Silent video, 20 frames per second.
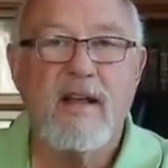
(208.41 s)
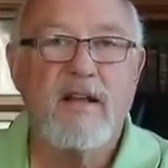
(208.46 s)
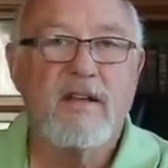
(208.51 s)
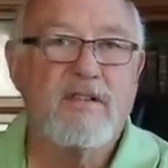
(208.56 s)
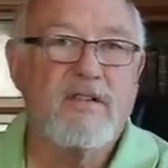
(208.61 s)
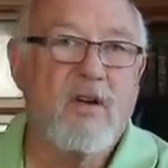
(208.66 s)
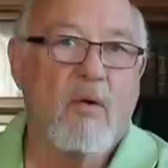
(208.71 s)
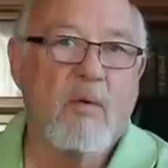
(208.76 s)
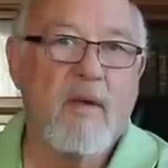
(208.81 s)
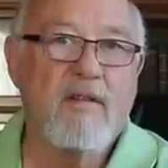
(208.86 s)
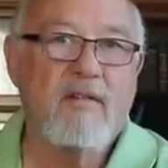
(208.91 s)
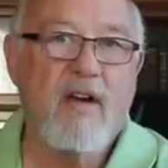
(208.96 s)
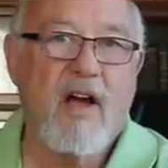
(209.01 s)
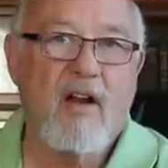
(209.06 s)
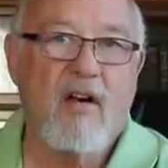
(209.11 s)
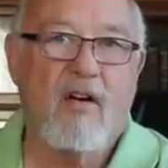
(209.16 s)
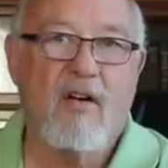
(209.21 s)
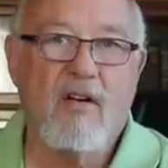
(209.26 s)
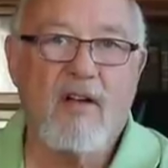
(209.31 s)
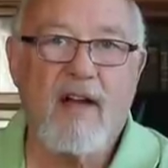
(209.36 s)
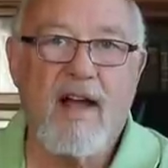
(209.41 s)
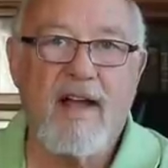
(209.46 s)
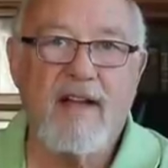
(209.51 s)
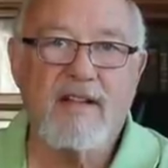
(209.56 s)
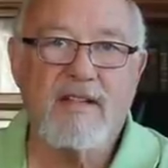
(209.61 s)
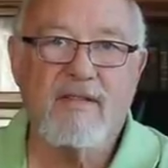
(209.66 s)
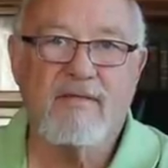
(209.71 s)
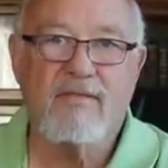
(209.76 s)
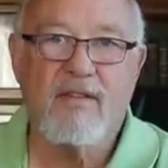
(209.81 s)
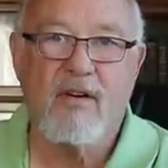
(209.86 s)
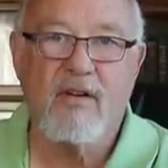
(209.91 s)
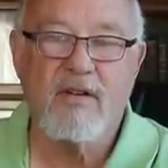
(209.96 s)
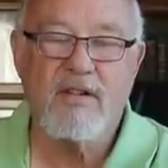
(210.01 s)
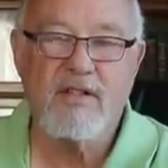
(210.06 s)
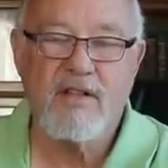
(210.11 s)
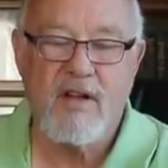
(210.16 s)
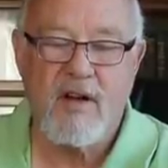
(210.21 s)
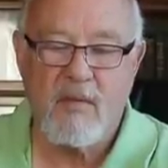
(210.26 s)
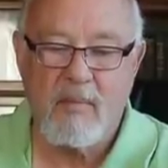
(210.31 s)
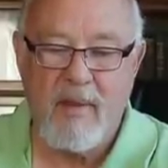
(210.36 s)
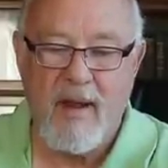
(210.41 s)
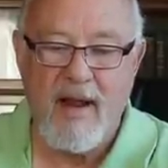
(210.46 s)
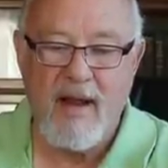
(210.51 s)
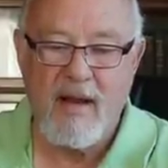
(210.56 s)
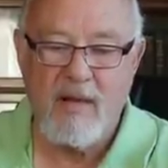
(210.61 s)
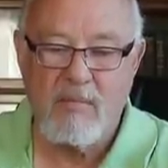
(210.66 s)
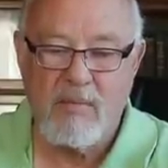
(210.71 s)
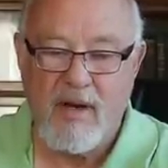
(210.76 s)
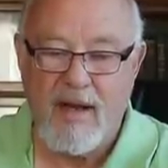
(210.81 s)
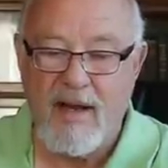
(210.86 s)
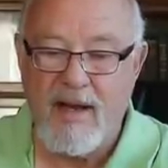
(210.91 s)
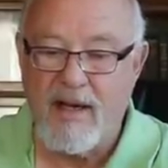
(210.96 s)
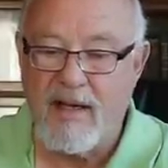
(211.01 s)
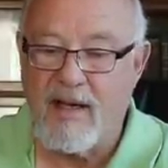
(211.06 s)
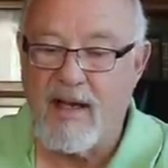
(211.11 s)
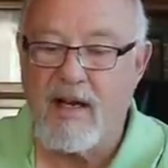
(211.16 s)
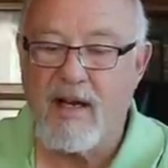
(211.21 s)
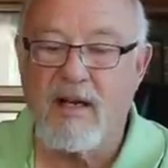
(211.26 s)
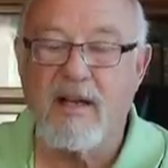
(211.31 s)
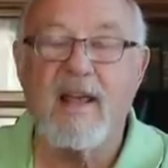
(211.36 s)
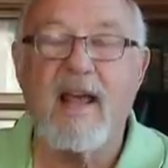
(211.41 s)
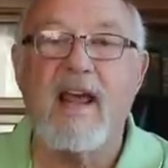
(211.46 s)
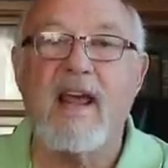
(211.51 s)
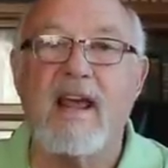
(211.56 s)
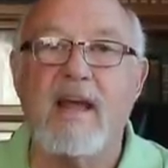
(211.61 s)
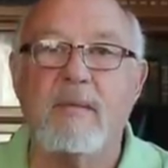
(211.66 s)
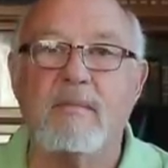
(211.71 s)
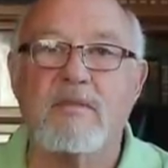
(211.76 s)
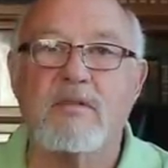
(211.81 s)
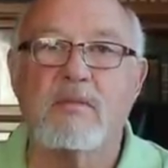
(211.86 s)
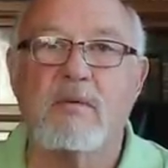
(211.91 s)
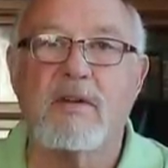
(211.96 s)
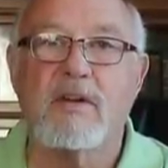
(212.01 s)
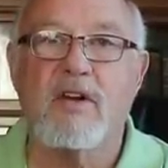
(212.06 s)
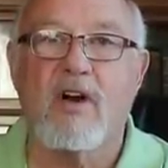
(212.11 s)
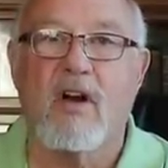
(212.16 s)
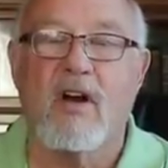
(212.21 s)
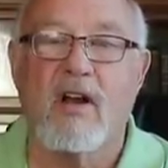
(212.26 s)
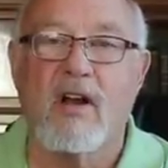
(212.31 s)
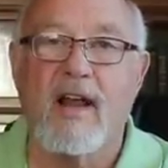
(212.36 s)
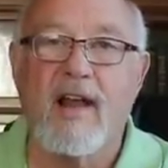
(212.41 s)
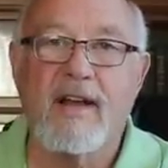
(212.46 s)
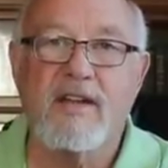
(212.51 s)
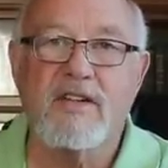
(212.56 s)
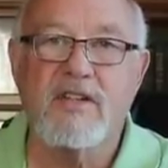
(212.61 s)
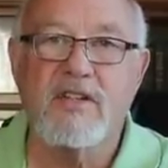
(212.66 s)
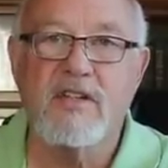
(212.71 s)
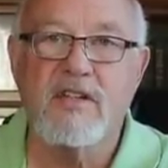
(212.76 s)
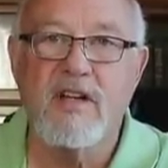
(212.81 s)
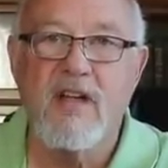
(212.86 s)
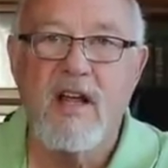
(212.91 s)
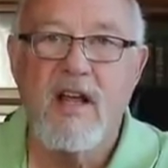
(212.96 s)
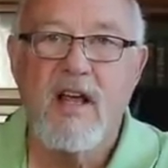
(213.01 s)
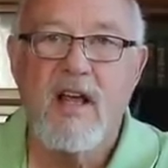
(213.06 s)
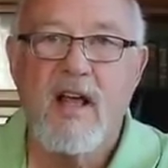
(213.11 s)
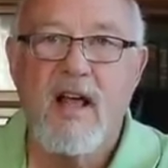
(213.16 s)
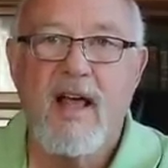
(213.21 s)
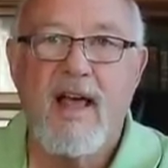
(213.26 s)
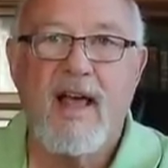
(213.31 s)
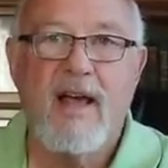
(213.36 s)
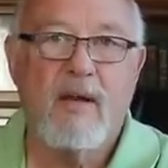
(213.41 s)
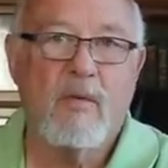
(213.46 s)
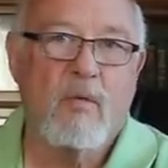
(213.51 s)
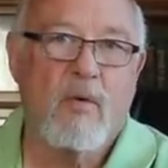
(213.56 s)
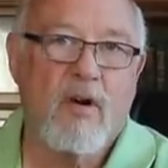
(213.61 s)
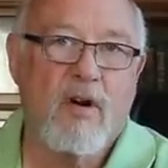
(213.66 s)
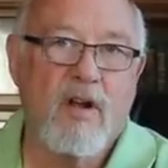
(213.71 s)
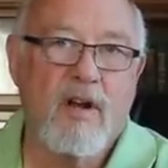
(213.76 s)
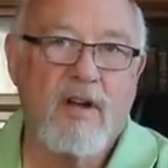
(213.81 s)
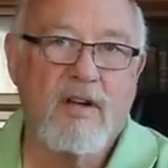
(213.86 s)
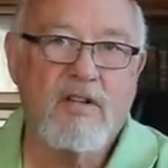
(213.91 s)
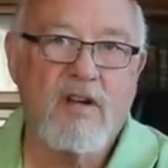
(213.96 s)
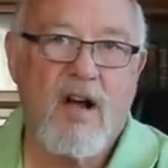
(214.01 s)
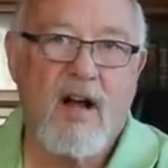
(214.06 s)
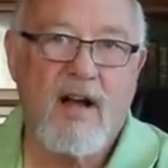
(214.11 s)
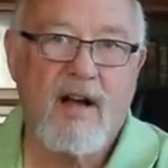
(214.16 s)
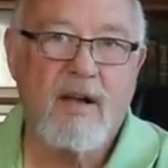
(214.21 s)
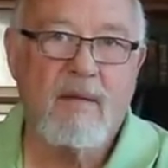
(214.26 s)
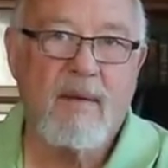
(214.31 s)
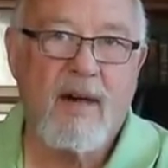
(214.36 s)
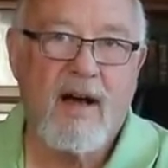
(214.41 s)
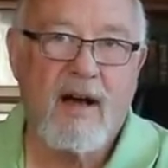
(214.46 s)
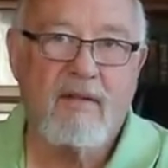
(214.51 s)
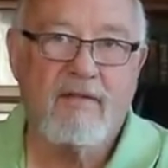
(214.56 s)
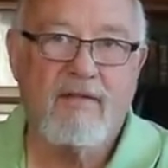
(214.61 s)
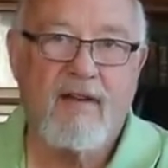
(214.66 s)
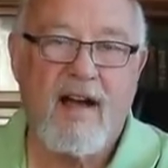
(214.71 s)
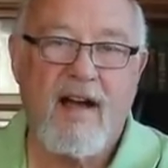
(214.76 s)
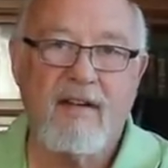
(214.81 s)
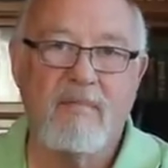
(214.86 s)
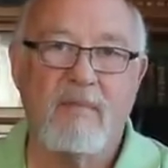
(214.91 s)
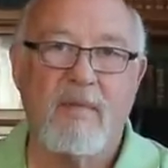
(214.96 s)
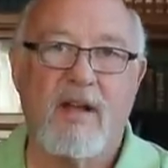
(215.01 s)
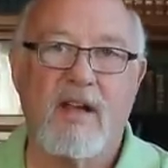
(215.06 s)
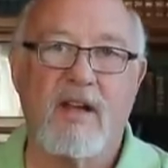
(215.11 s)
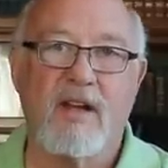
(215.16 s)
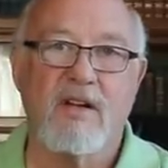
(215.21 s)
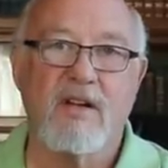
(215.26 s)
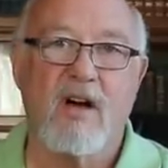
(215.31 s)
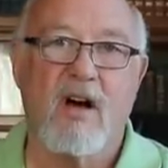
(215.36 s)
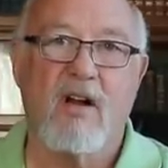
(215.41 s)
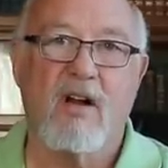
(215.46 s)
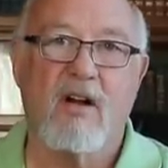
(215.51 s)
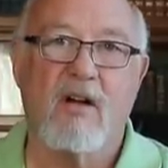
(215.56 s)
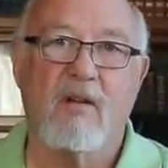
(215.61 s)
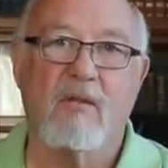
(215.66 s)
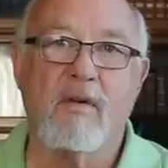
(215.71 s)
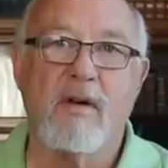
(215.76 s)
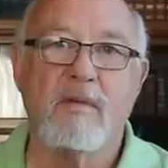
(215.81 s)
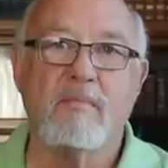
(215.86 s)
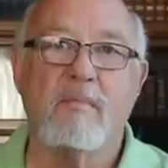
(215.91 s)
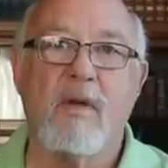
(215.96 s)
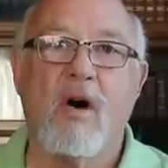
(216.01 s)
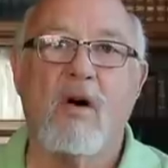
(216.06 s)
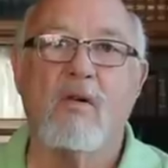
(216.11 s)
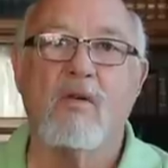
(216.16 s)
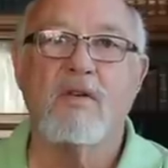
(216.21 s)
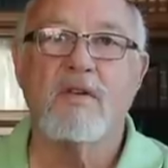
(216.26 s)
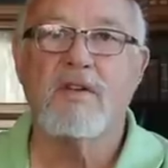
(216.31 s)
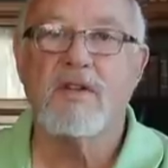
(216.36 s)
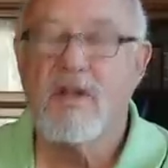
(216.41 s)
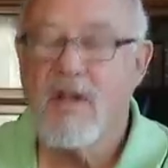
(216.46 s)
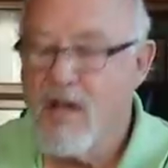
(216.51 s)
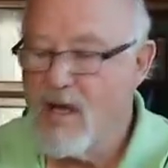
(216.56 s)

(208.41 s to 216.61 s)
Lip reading: So we've got all kinds of folks that are playing little games with our election, and we're going to talk about a $5 million remote